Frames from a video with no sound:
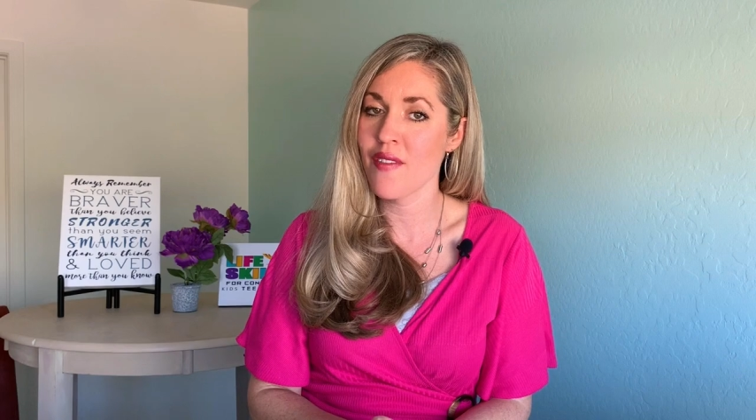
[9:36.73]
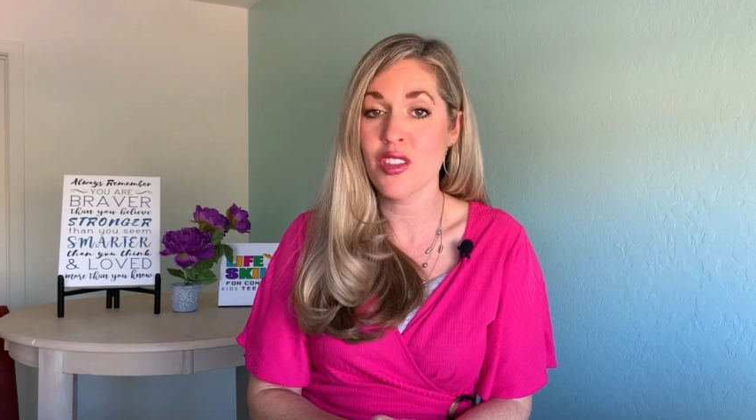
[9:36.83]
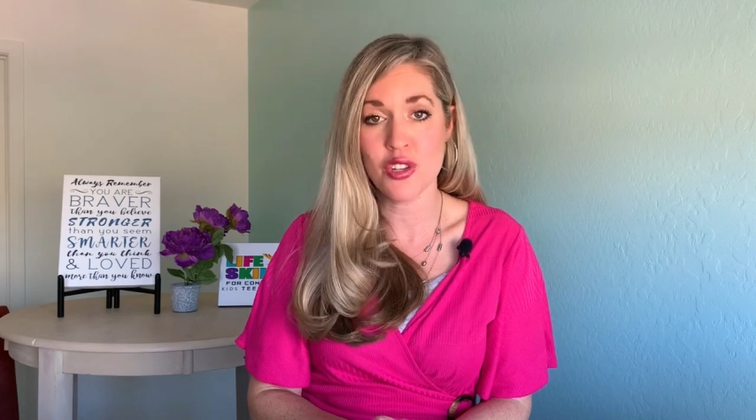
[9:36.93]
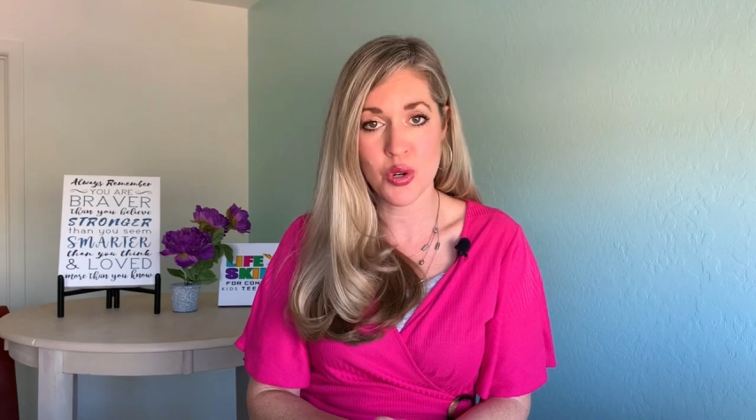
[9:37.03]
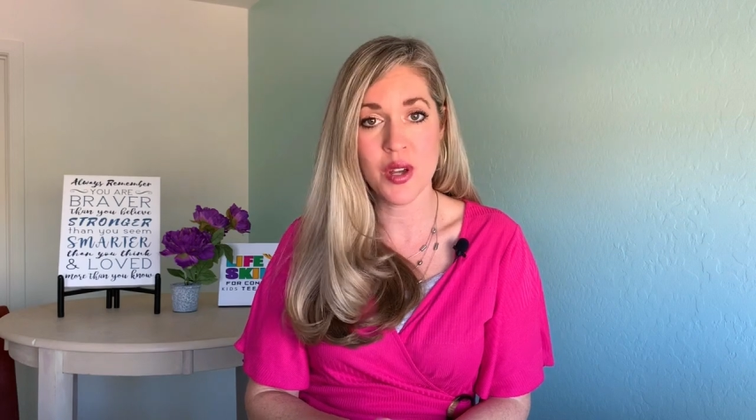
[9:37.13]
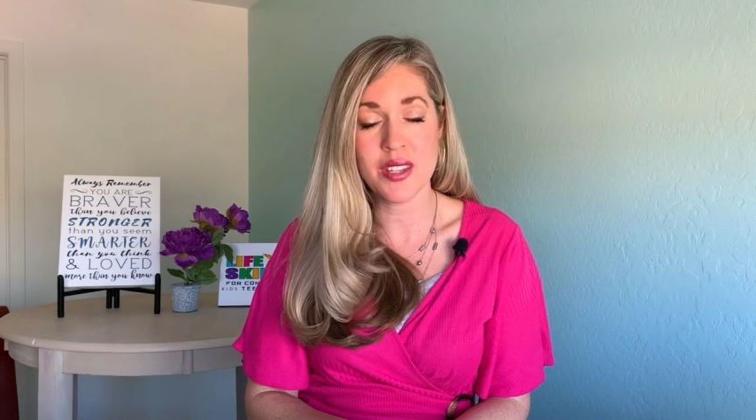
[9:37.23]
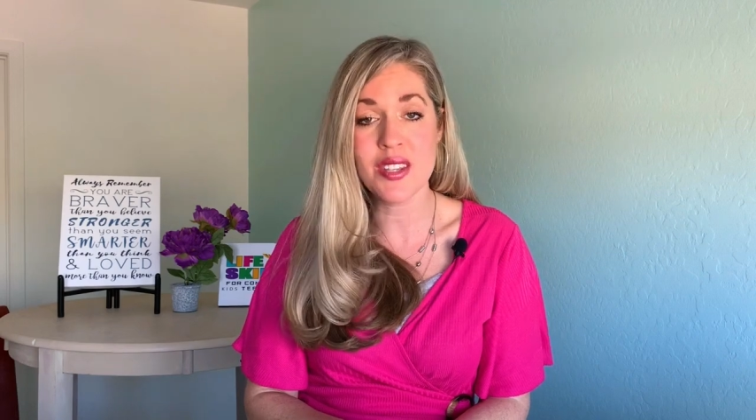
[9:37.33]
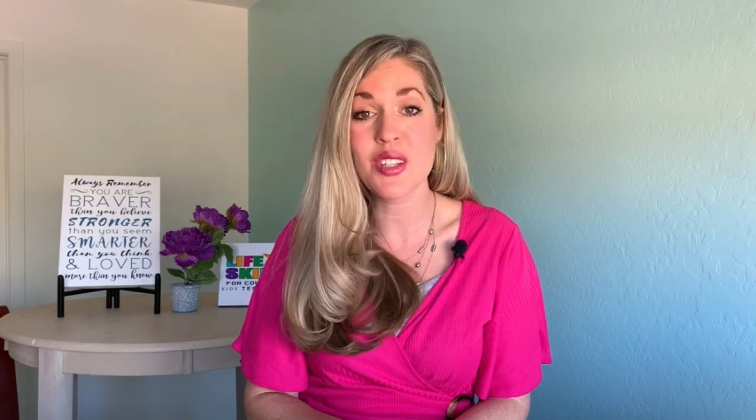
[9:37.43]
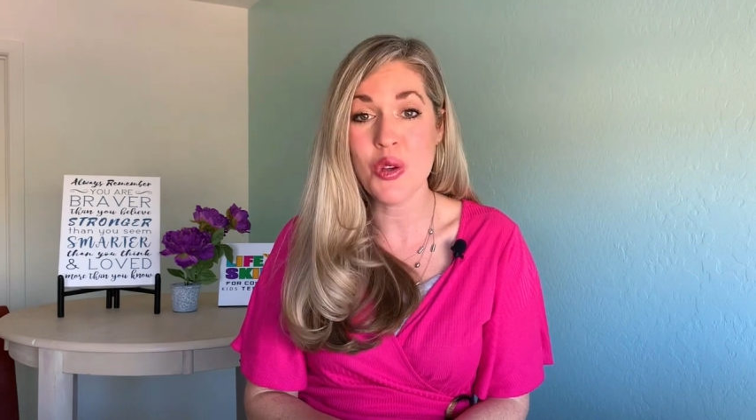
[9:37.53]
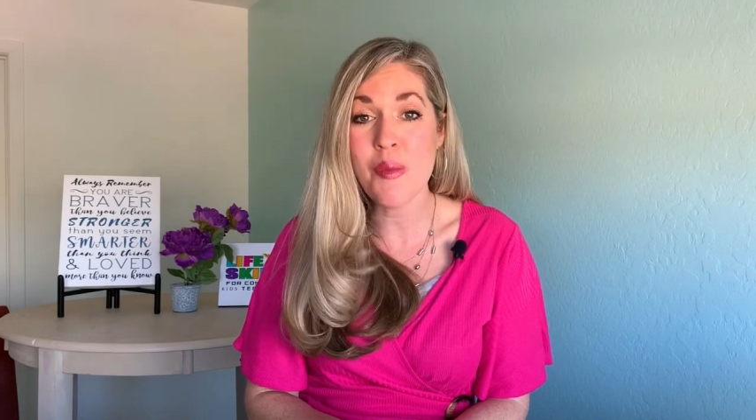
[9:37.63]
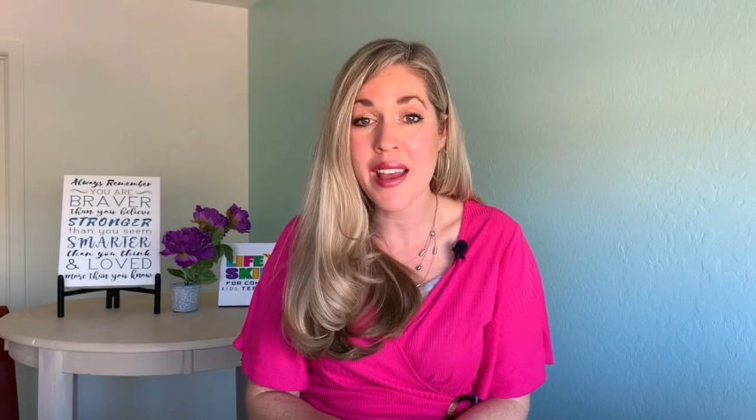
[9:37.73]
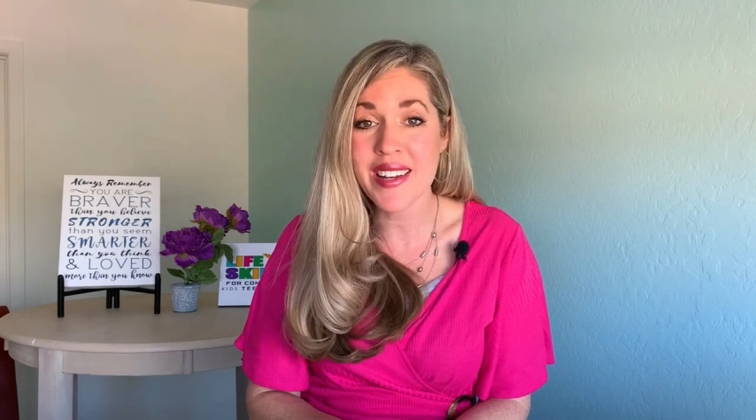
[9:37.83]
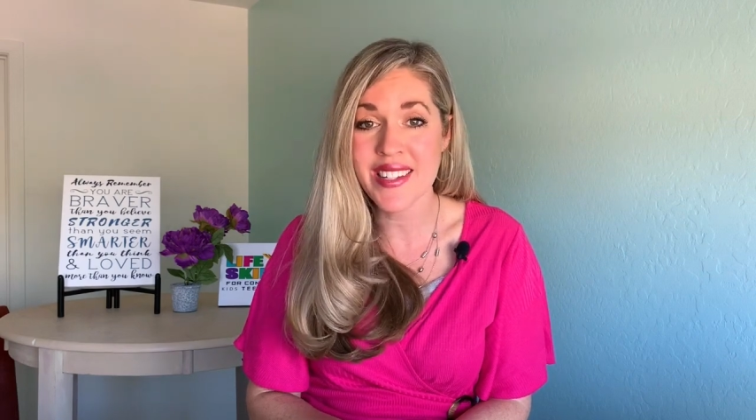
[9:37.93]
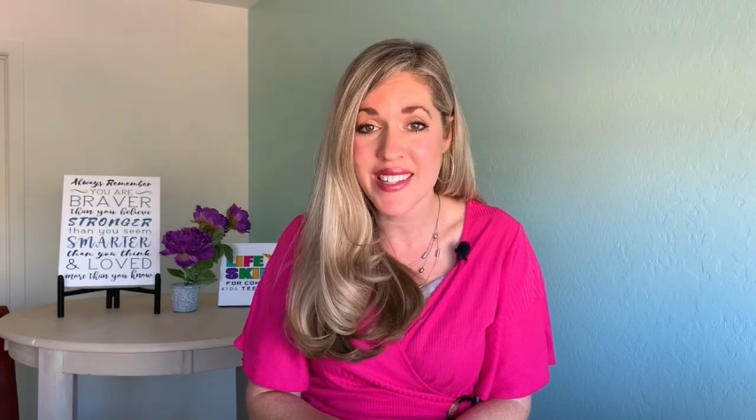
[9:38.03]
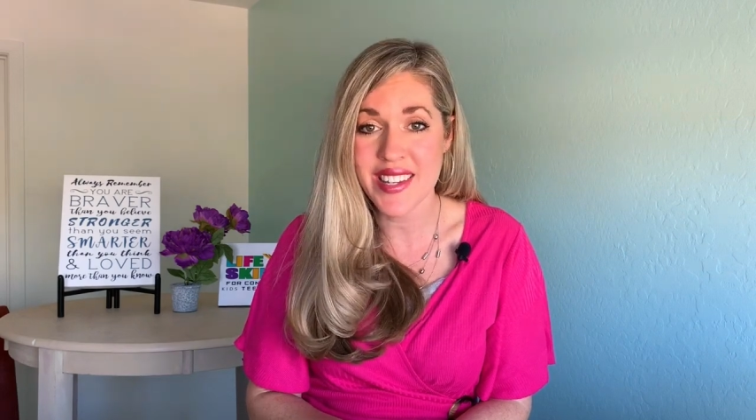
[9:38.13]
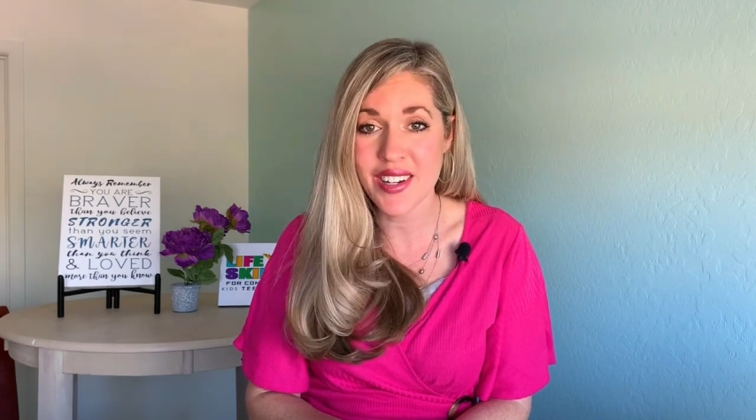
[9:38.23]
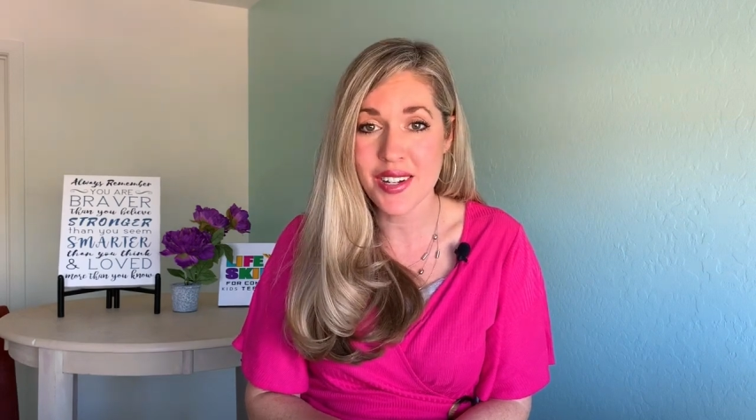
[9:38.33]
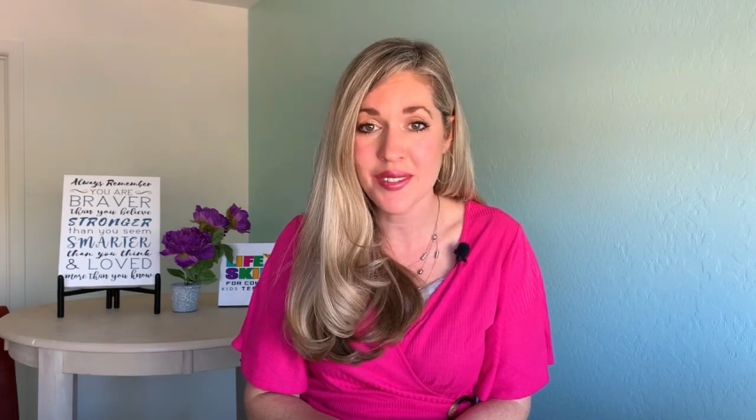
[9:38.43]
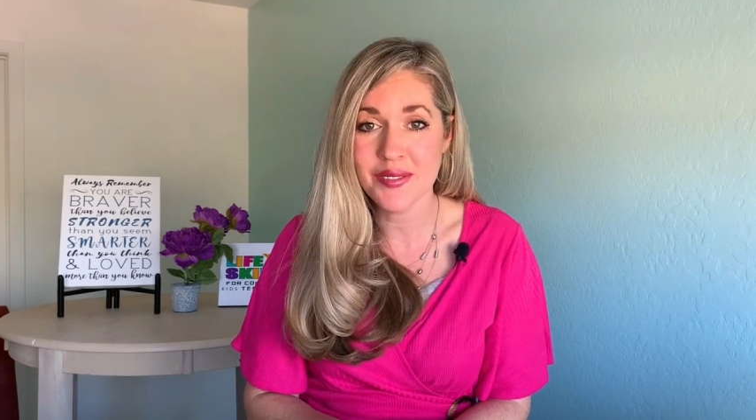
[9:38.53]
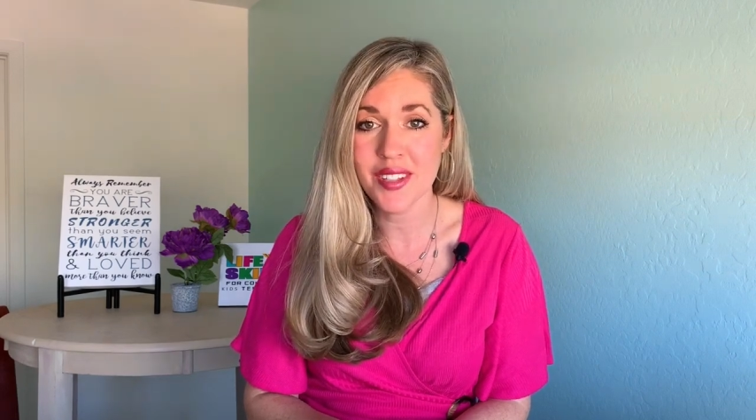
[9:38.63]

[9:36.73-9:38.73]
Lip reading: and the choices you might consider?